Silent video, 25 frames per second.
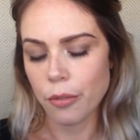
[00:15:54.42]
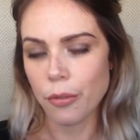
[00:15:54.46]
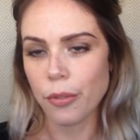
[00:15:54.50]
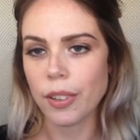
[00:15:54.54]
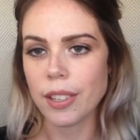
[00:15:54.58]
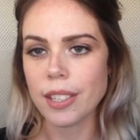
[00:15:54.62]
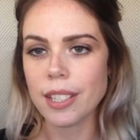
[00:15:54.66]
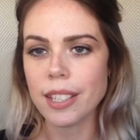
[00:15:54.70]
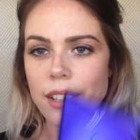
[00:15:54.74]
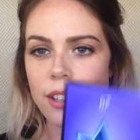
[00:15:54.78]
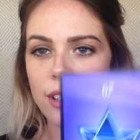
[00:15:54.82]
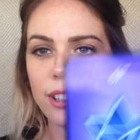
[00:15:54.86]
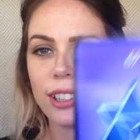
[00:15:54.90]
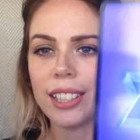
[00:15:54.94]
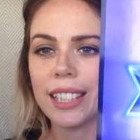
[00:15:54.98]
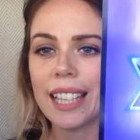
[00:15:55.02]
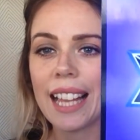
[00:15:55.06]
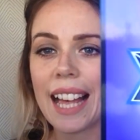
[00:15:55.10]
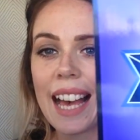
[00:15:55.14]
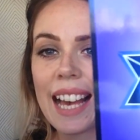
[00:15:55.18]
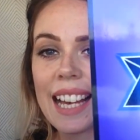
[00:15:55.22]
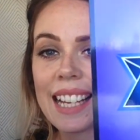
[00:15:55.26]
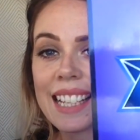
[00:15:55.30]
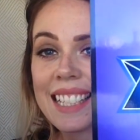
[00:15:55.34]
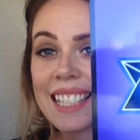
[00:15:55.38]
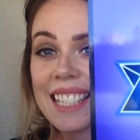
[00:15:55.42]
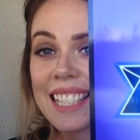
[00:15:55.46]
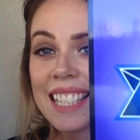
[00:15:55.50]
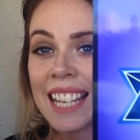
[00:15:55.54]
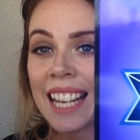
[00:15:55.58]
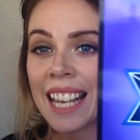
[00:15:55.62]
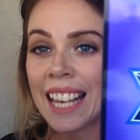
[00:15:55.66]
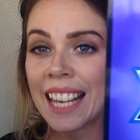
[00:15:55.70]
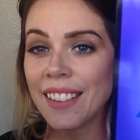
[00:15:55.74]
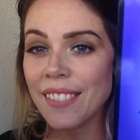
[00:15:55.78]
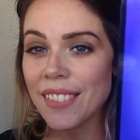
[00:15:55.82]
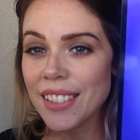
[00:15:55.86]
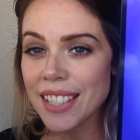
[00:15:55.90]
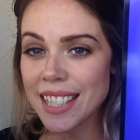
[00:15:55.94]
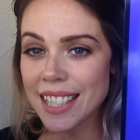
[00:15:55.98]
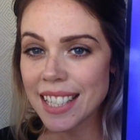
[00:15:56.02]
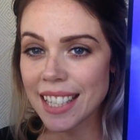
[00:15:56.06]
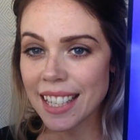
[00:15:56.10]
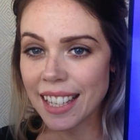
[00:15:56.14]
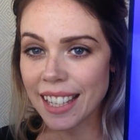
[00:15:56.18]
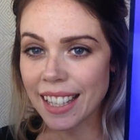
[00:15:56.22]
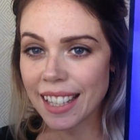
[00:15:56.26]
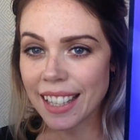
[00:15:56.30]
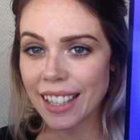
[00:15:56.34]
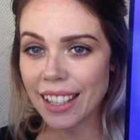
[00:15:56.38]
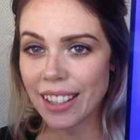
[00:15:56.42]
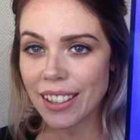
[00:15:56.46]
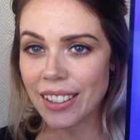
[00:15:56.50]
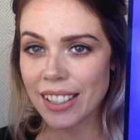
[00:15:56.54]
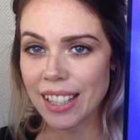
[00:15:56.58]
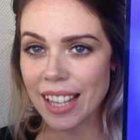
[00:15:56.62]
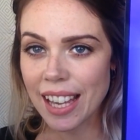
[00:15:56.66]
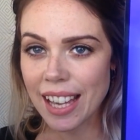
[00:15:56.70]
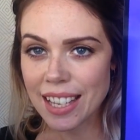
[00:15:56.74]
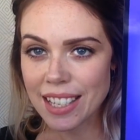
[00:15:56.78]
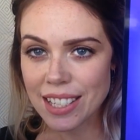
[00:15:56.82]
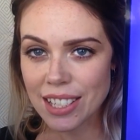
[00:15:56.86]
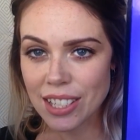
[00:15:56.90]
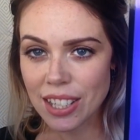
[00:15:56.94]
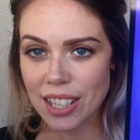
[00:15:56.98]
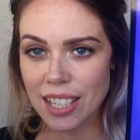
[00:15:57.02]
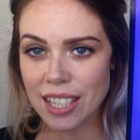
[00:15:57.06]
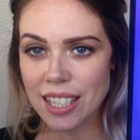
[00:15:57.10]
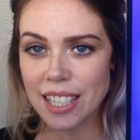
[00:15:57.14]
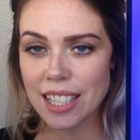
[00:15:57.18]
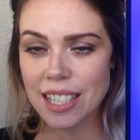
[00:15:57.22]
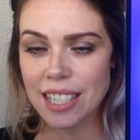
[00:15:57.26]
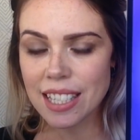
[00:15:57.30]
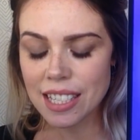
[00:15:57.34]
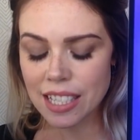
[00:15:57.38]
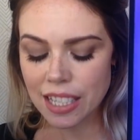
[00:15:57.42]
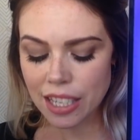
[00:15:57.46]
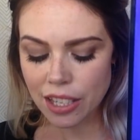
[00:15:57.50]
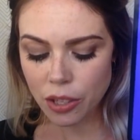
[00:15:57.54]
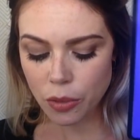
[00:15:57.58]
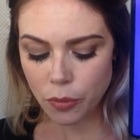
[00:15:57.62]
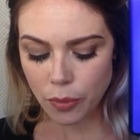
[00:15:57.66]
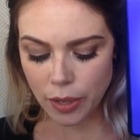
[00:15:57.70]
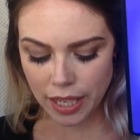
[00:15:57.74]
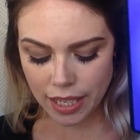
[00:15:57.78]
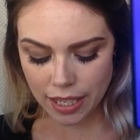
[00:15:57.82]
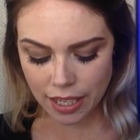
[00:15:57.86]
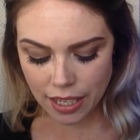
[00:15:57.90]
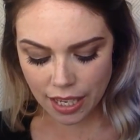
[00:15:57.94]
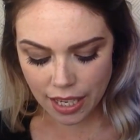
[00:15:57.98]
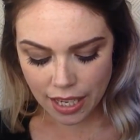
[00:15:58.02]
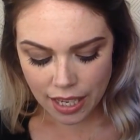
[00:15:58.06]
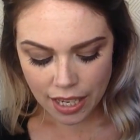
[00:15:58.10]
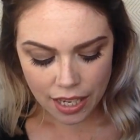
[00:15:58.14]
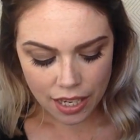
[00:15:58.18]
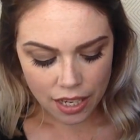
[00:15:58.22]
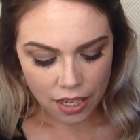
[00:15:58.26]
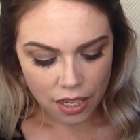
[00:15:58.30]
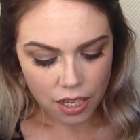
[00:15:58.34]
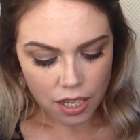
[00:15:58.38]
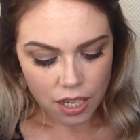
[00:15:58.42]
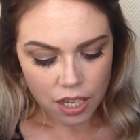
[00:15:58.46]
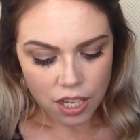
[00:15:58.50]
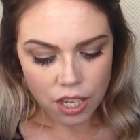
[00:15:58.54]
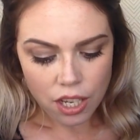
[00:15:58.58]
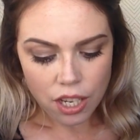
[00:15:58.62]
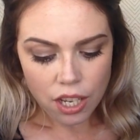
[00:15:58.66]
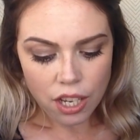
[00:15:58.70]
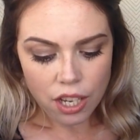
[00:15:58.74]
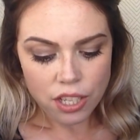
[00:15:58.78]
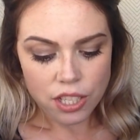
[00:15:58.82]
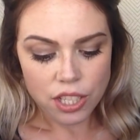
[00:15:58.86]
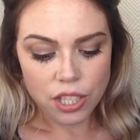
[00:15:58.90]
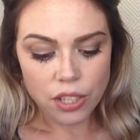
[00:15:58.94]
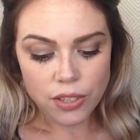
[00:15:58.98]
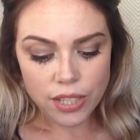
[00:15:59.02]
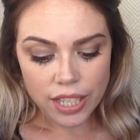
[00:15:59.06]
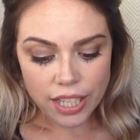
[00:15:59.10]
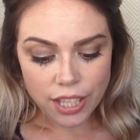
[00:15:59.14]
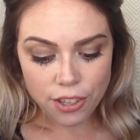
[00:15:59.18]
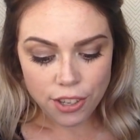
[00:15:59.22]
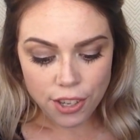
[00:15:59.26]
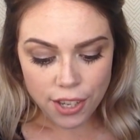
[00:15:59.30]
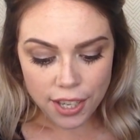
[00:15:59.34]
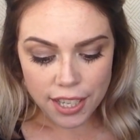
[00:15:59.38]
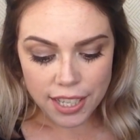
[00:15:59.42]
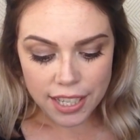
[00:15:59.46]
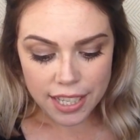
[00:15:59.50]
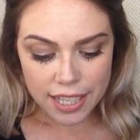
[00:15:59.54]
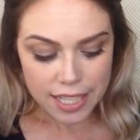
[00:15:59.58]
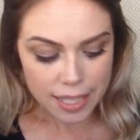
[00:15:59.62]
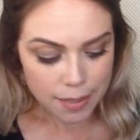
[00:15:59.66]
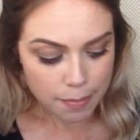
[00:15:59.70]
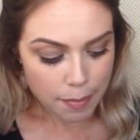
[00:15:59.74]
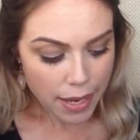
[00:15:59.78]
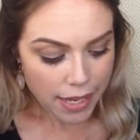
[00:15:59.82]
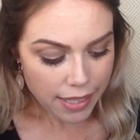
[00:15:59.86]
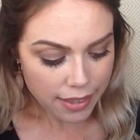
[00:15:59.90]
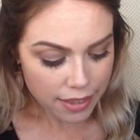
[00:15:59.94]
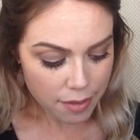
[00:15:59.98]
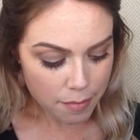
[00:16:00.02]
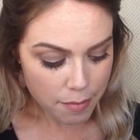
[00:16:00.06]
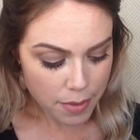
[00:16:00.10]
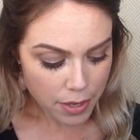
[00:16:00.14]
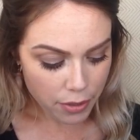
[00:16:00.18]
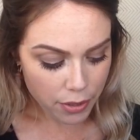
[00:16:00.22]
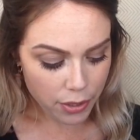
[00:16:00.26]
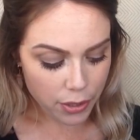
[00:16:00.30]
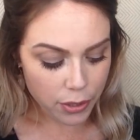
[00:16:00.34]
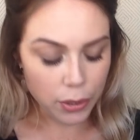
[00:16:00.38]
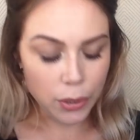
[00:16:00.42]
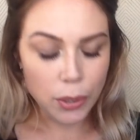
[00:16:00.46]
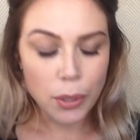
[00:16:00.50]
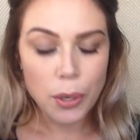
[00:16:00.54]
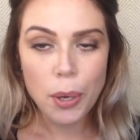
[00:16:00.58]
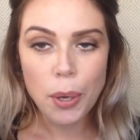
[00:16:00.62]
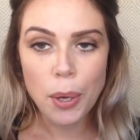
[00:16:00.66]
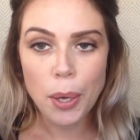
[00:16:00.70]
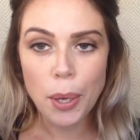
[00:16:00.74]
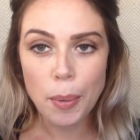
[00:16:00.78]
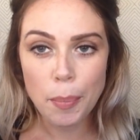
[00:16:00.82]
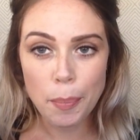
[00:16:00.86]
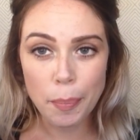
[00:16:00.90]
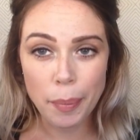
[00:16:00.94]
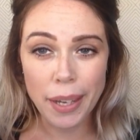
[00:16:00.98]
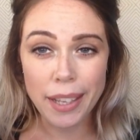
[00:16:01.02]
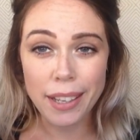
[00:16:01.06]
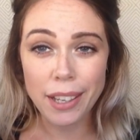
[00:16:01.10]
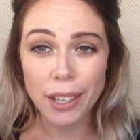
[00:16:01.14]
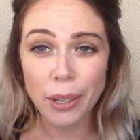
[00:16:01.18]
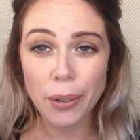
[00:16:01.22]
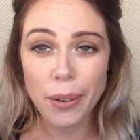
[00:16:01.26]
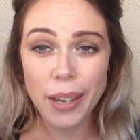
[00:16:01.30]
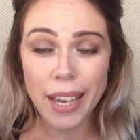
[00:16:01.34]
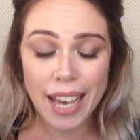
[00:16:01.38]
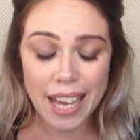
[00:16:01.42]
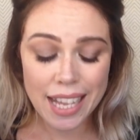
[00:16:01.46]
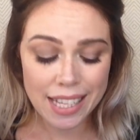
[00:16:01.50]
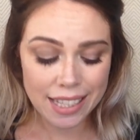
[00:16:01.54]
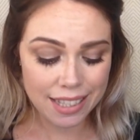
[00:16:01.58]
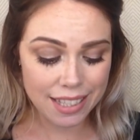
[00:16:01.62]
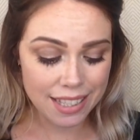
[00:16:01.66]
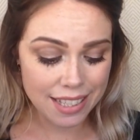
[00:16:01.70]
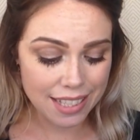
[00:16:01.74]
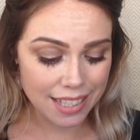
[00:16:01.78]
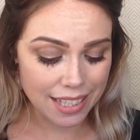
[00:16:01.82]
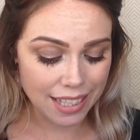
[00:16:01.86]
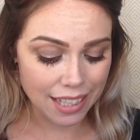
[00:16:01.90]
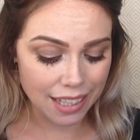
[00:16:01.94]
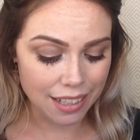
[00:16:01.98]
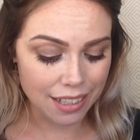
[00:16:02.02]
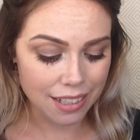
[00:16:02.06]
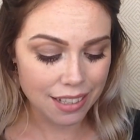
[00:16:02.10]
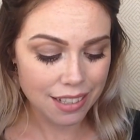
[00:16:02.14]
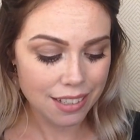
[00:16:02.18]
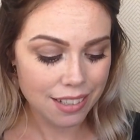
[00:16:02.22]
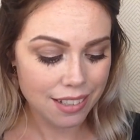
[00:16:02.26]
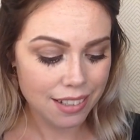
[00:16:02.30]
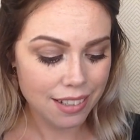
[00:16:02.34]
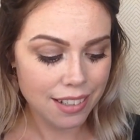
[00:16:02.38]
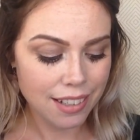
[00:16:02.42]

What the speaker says: Physical activity. Okay, so this is another way. So it's like you can expect the miracle by going out in the sun.